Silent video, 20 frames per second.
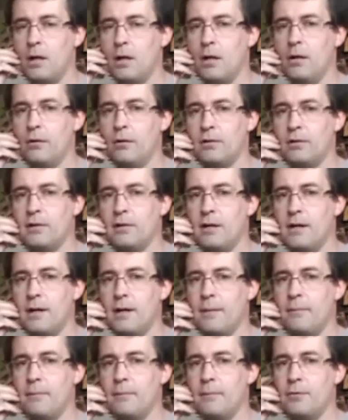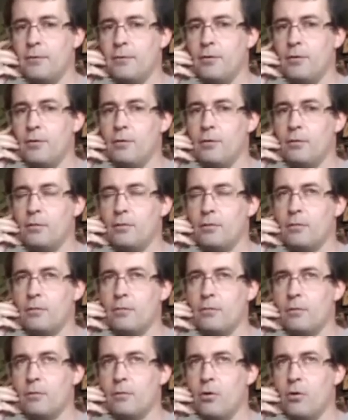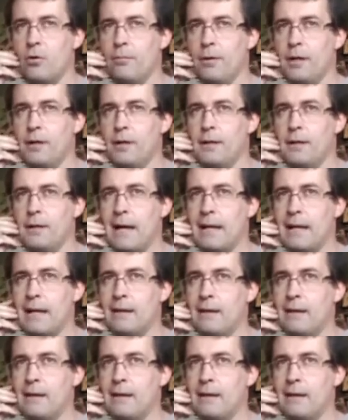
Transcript: long time to complete that.